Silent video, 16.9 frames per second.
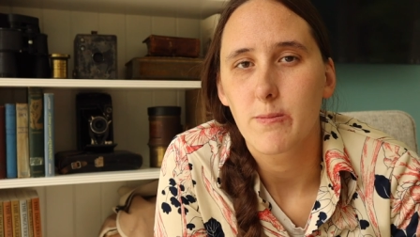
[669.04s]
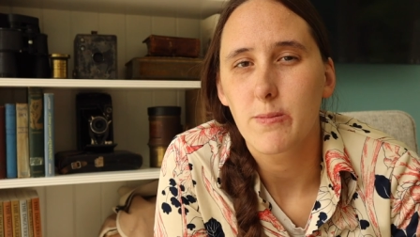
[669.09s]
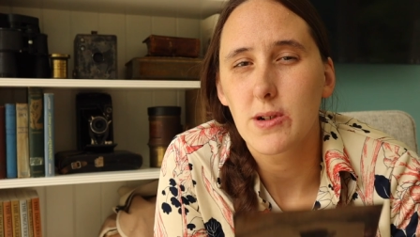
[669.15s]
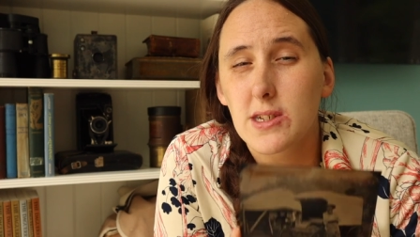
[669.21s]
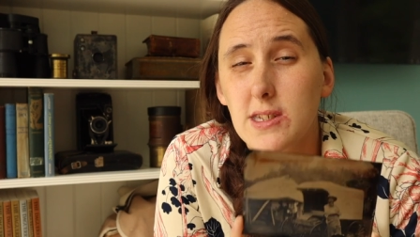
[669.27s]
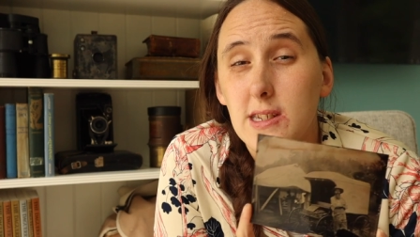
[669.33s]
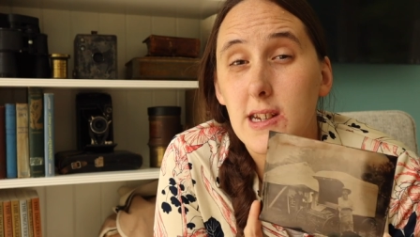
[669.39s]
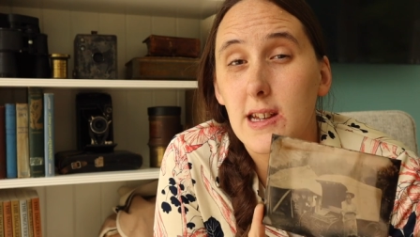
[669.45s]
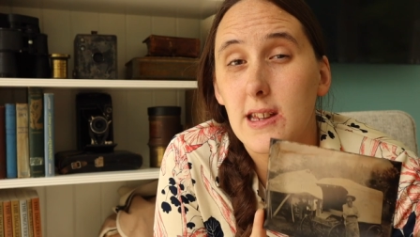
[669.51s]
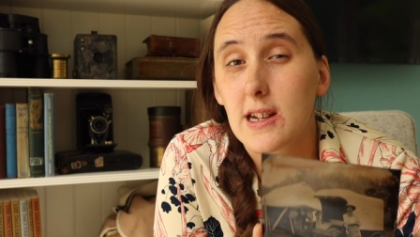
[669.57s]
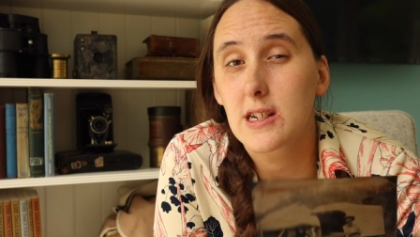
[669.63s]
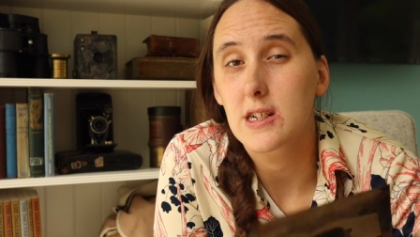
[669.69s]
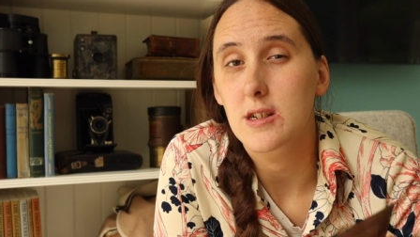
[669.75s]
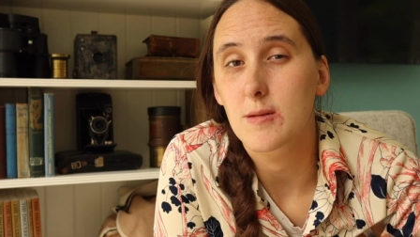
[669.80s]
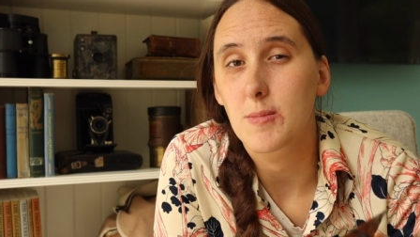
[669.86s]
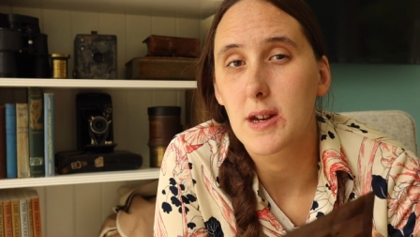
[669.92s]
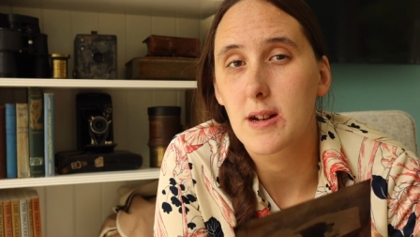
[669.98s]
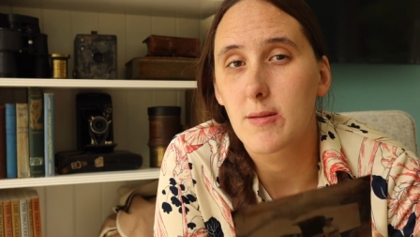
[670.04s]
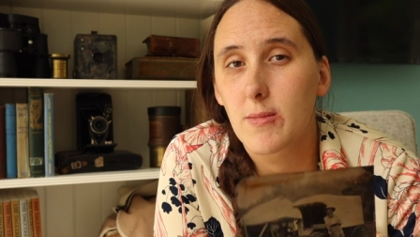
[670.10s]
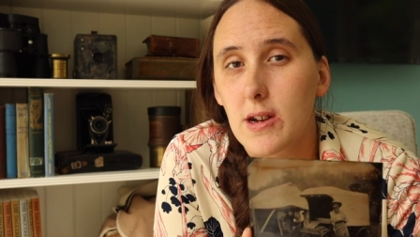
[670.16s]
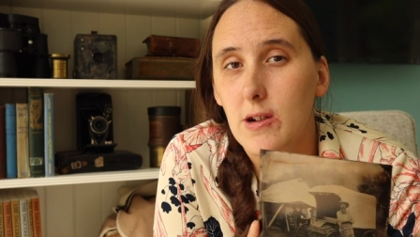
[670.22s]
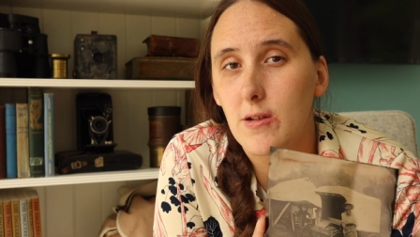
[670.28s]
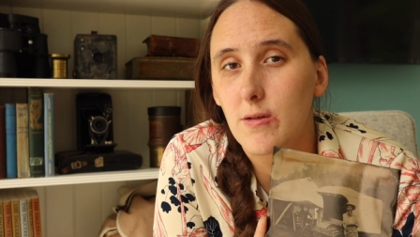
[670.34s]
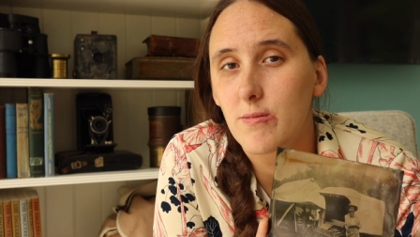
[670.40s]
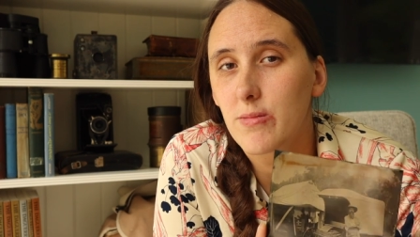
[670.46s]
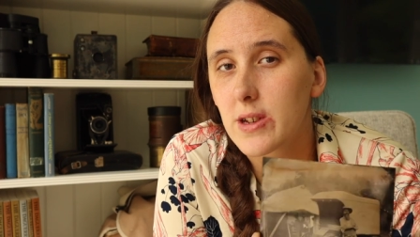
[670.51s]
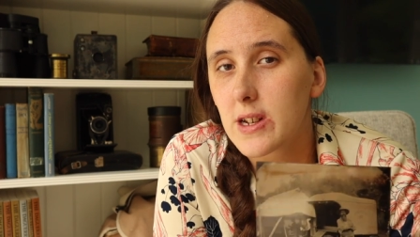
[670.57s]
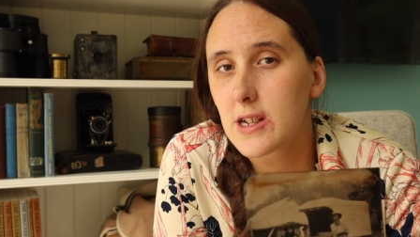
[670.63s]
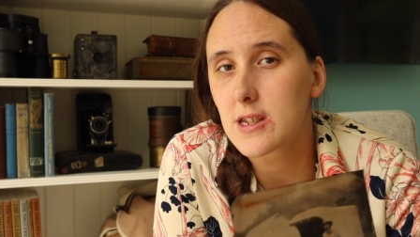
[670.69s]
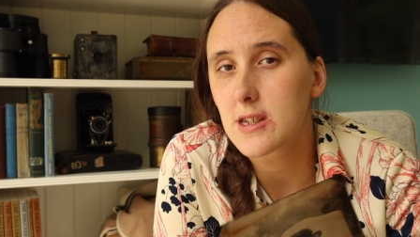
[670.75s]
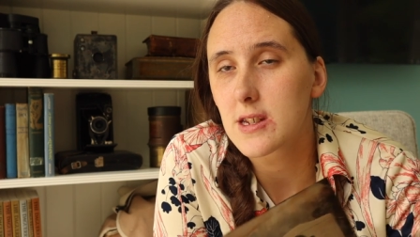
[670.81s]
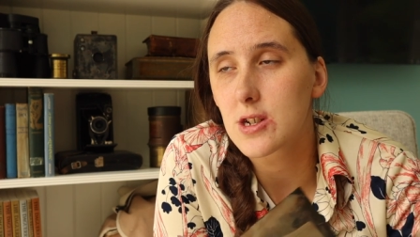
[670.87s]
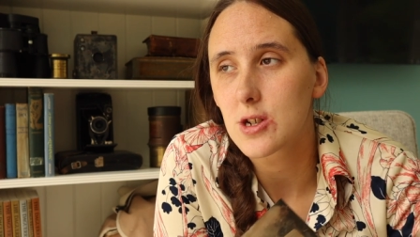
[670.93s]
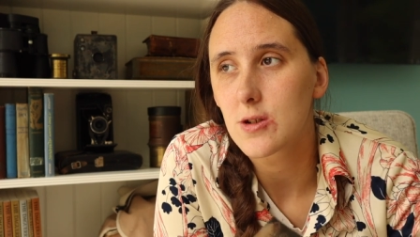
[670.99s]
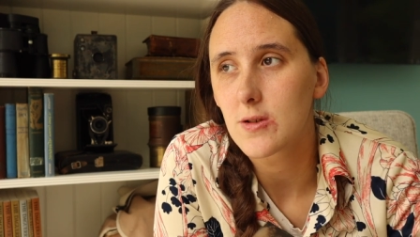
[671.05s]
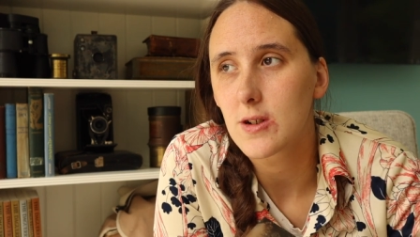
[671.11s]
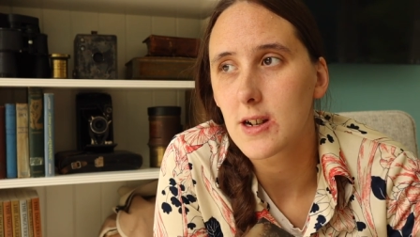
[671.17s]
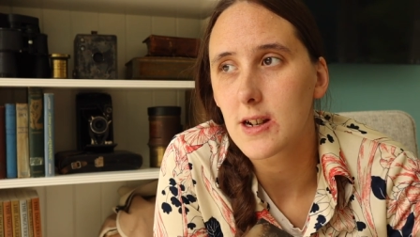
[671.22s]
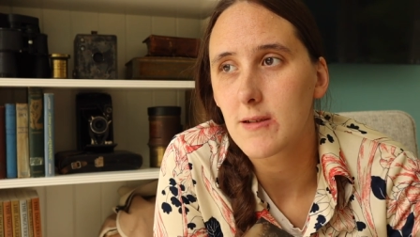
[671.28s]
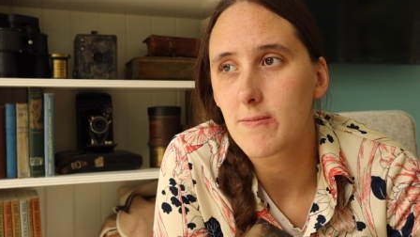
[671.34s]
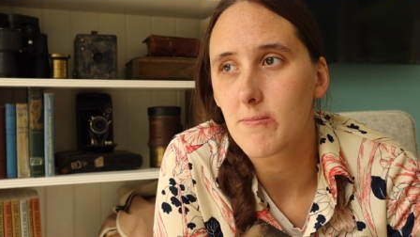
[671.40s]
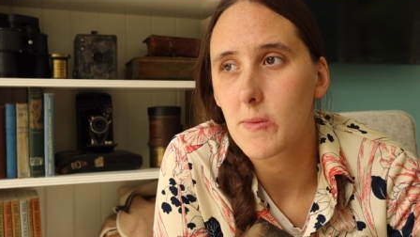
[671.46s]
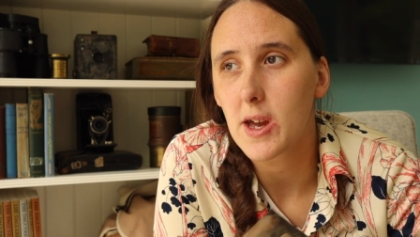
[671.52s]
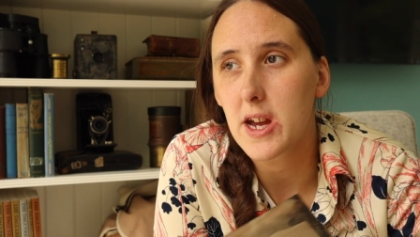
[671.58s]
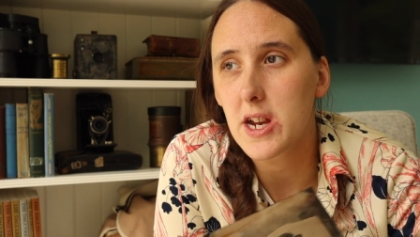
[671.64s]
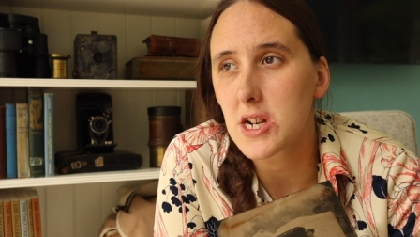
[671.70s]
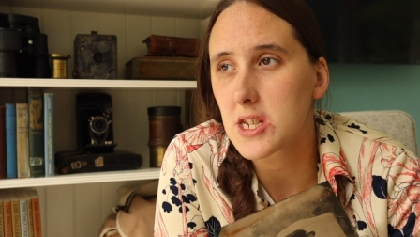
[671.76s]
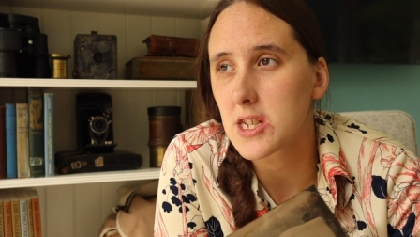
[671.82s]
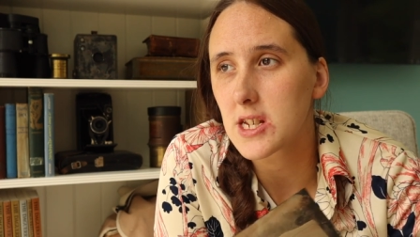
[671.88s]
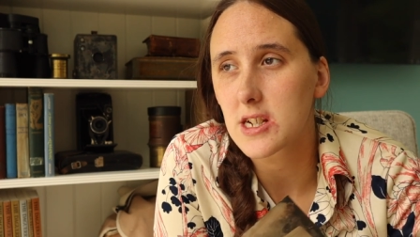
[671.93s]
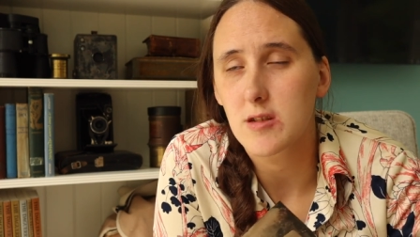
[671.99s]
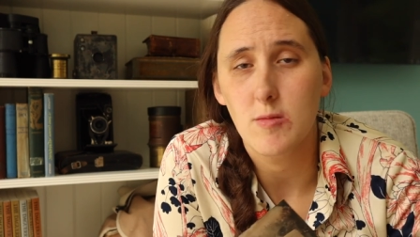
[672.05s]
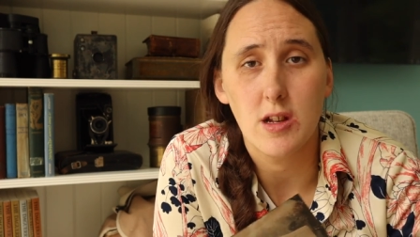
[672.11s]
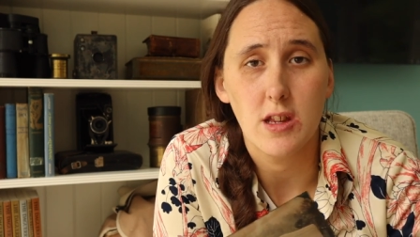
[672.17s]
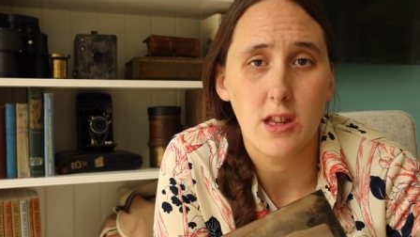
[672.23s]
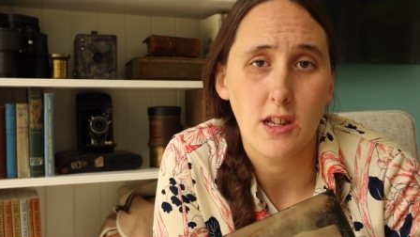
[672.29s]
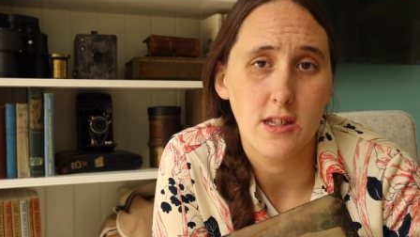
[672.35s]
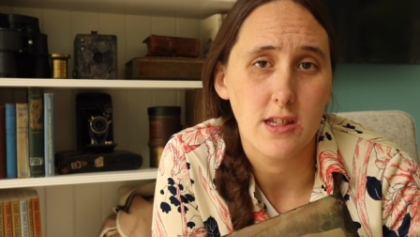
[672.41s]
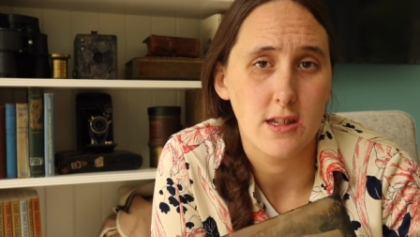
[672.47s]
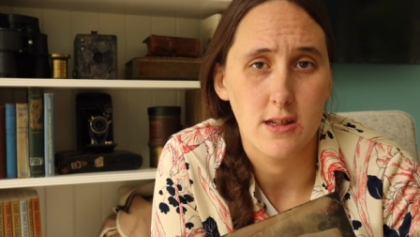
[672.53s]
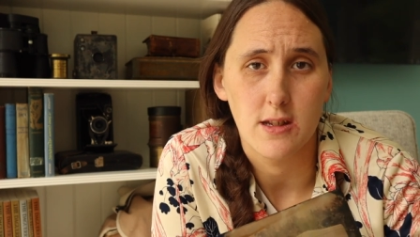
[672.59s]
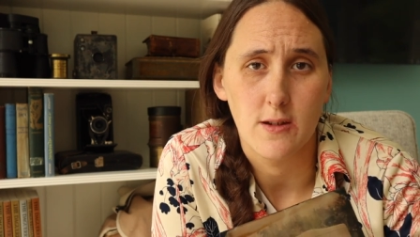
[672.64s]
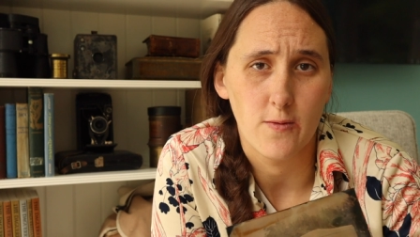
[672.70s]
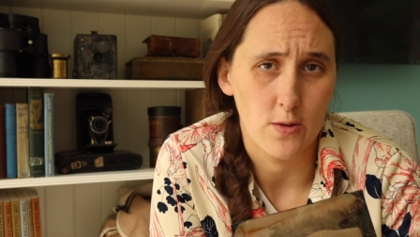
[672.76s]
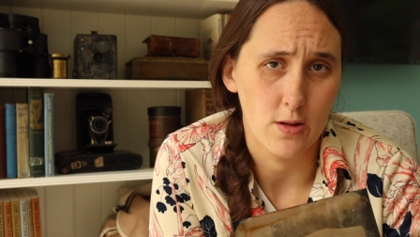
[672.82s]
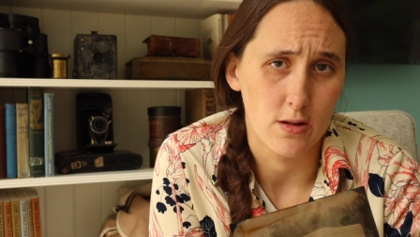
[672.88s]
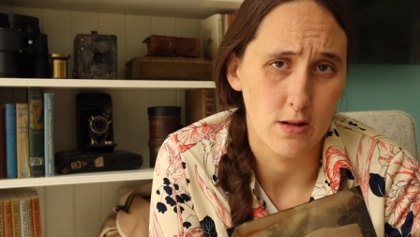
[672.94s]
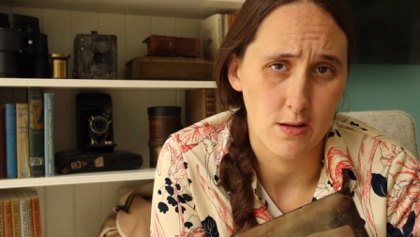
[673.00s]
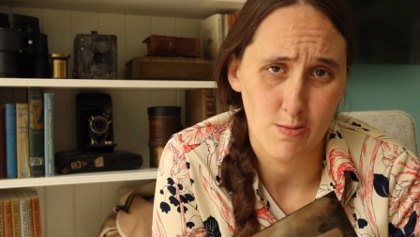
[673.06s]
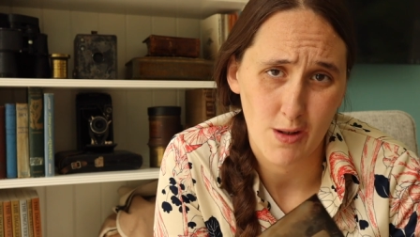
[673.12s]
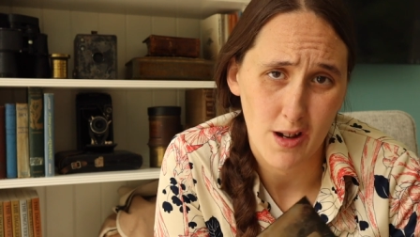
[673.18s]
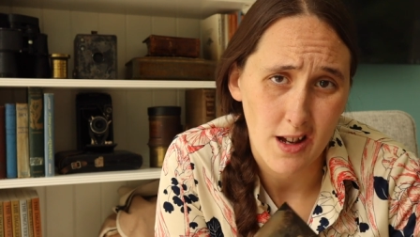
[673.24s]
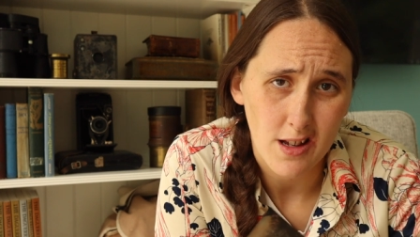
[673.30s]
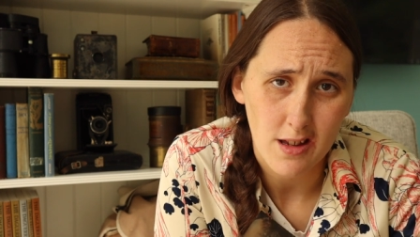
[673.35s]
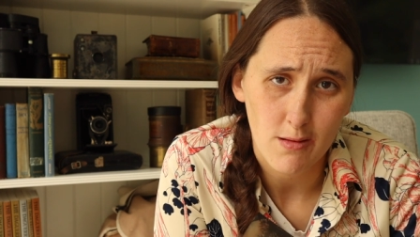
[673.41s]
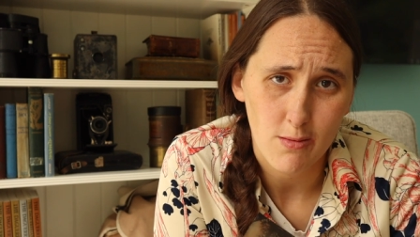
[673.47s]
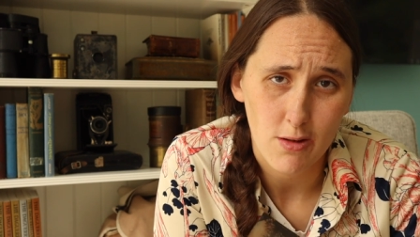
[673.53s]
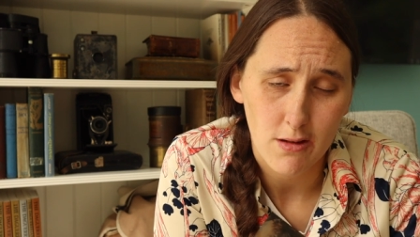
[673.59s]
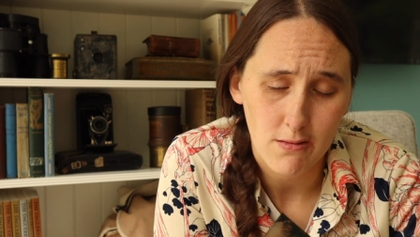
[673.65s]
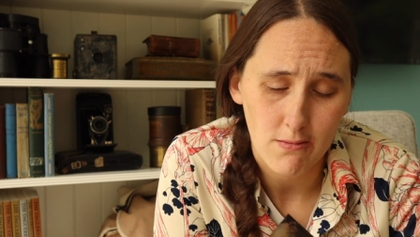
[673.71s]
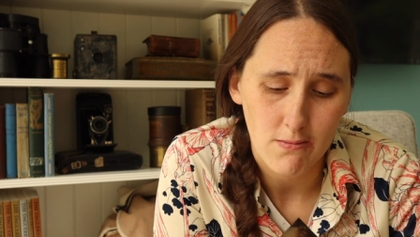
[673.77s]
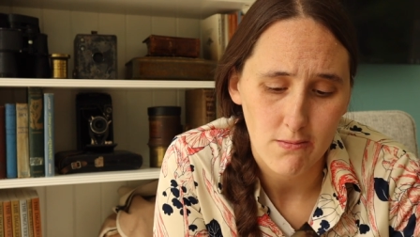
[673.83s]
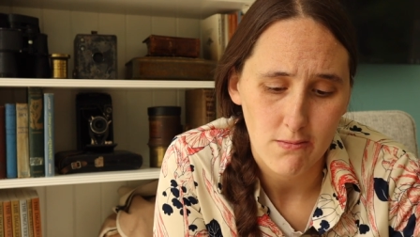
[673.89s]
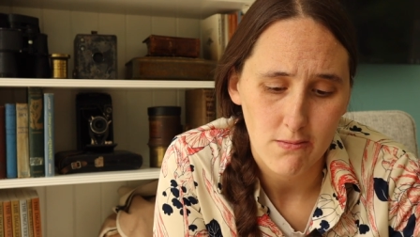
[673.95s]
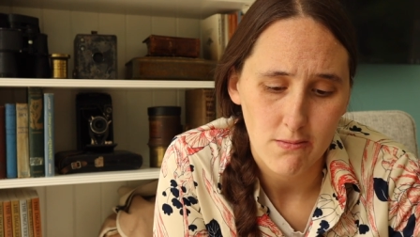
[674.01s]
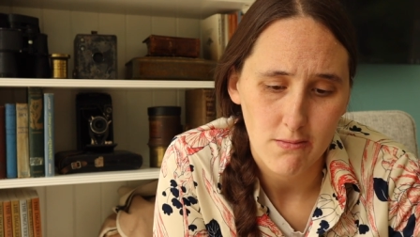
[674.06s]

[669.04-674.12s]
Personally, I like to Japan my own plates to shoot on. I just like to make things as difficult as possible.